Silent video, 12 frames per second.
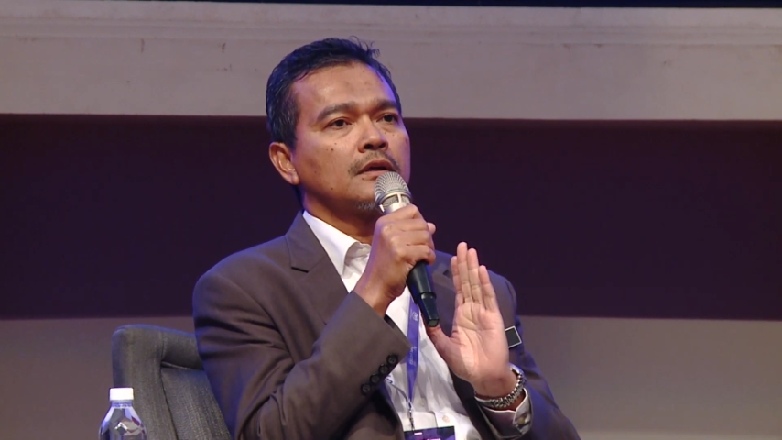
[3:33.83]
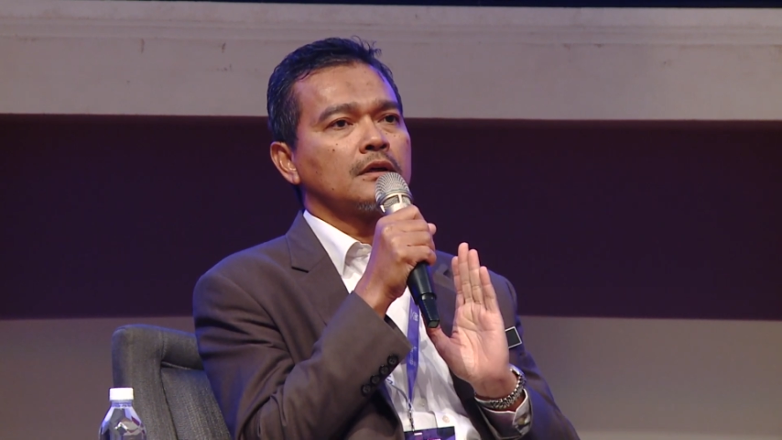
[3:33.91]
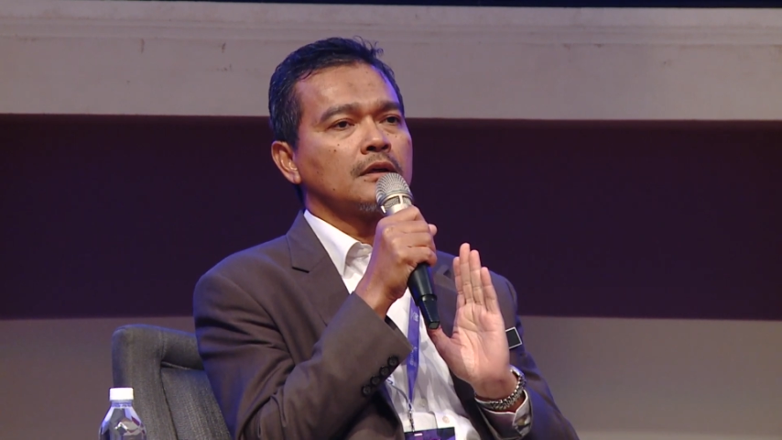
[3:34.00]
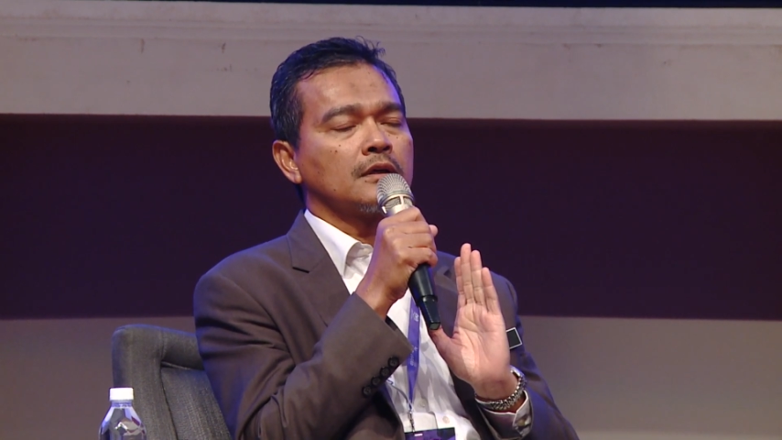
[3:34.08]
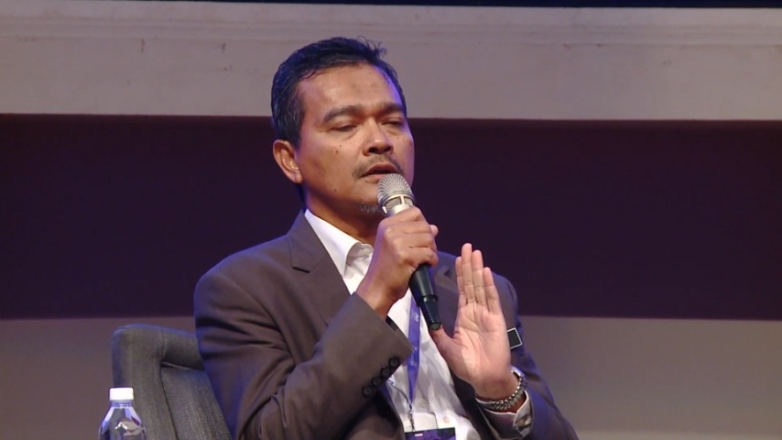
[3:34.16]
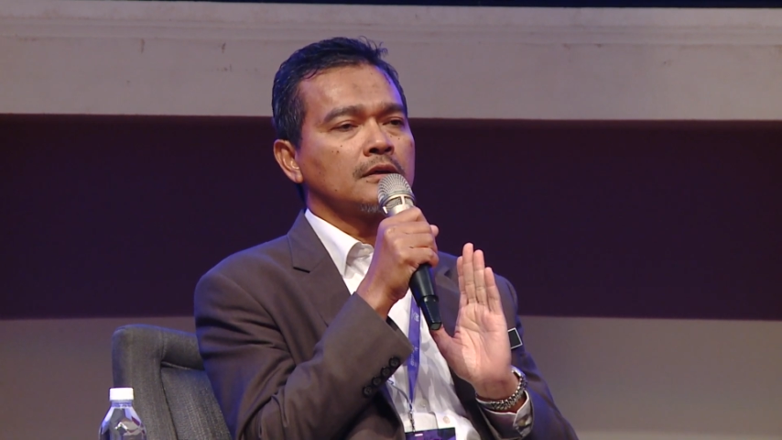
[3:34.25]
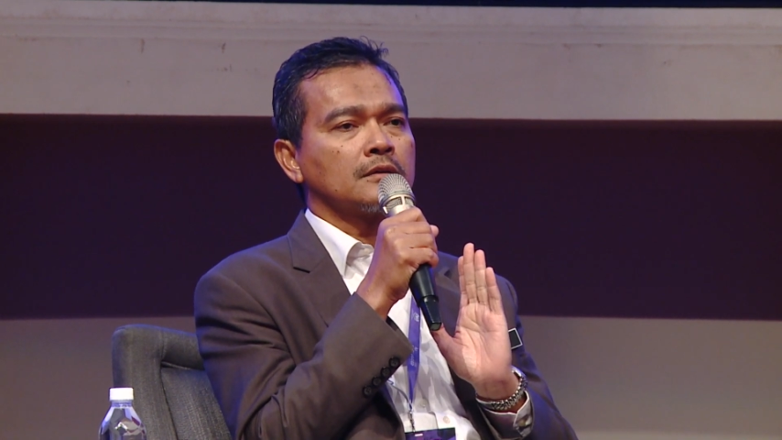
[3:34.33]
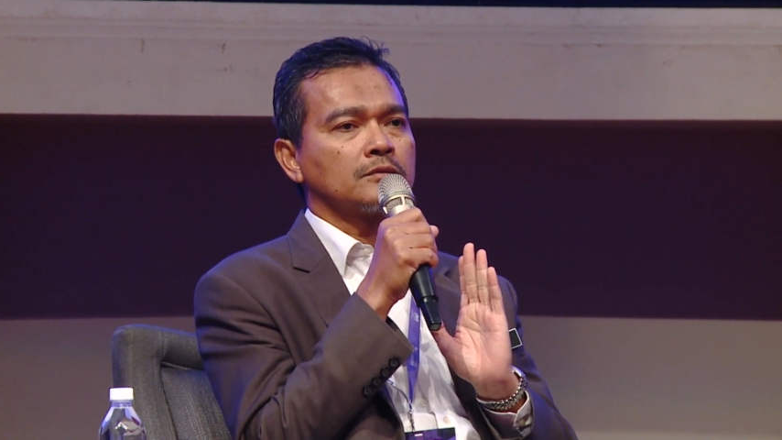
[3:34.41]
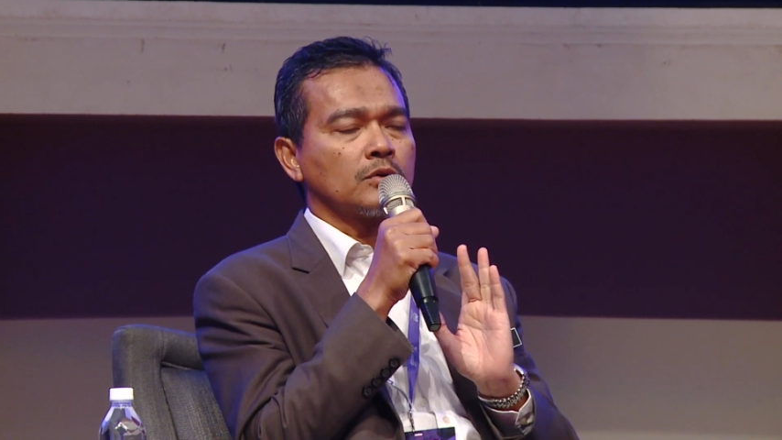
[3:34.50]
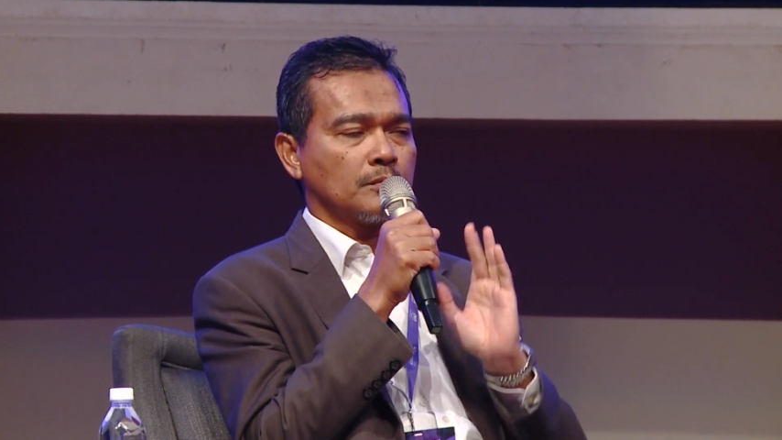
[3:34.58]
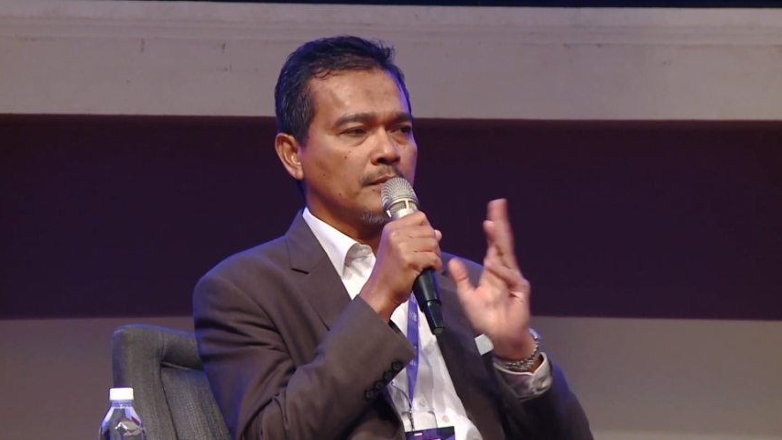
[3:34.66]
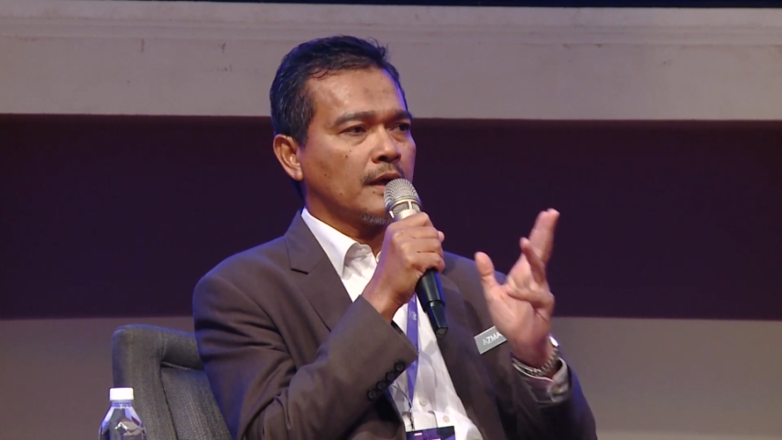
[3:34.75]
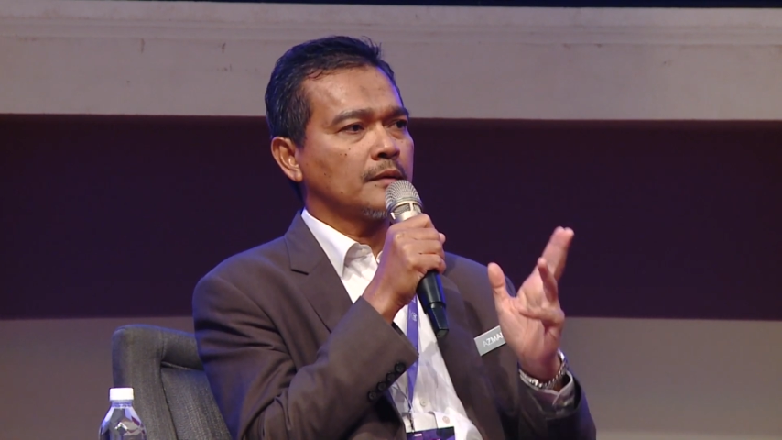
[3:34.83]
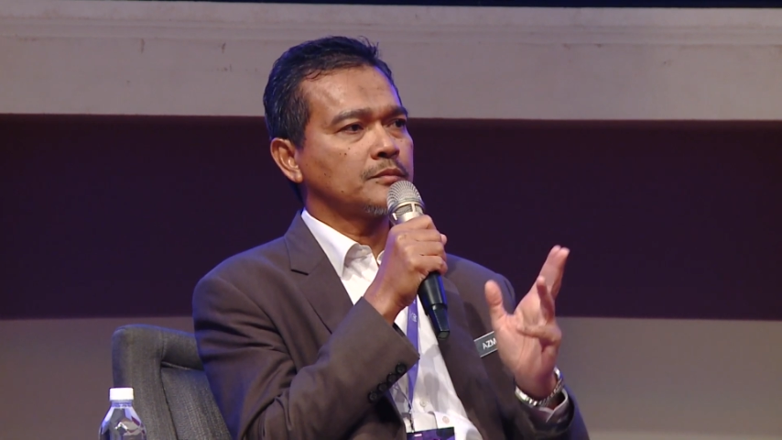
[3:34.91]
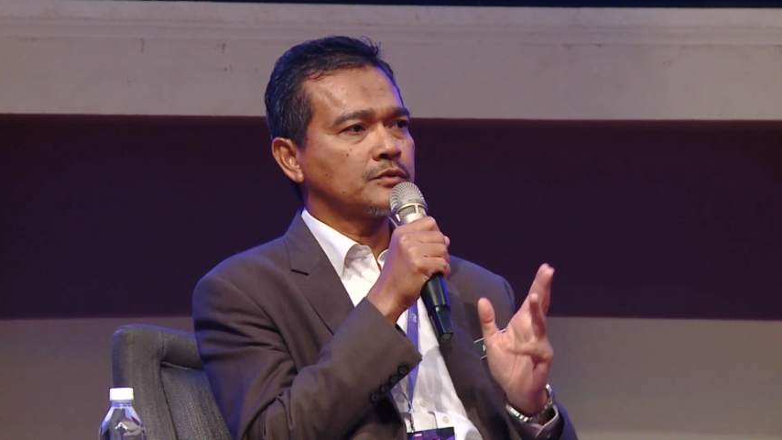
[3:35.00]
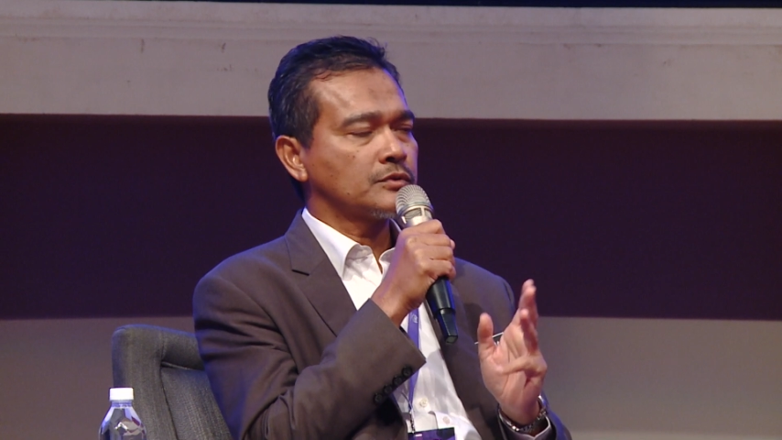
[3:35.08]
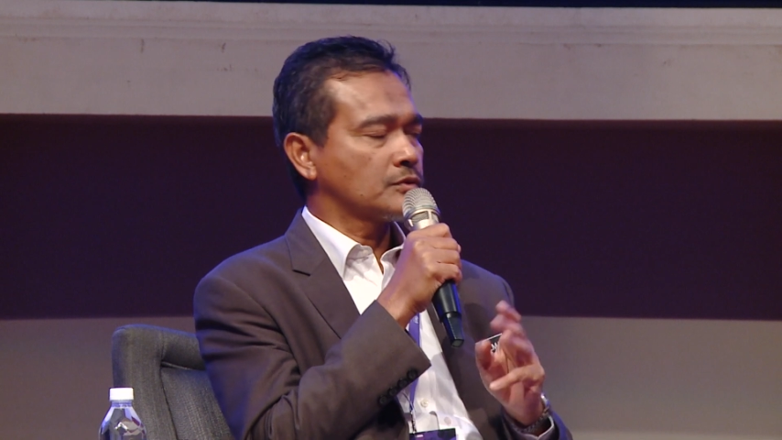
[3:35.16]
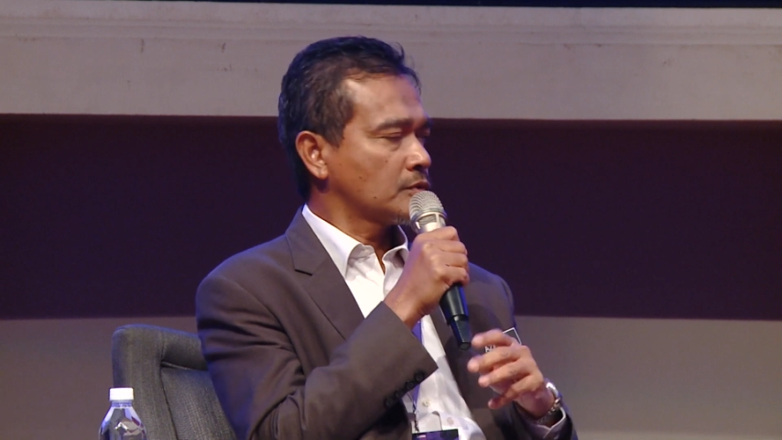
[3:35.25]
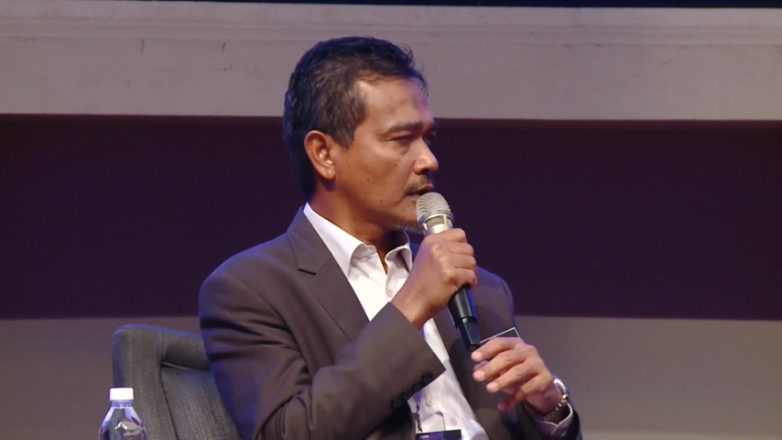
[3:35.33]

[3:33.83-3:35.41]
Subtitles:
roadmaps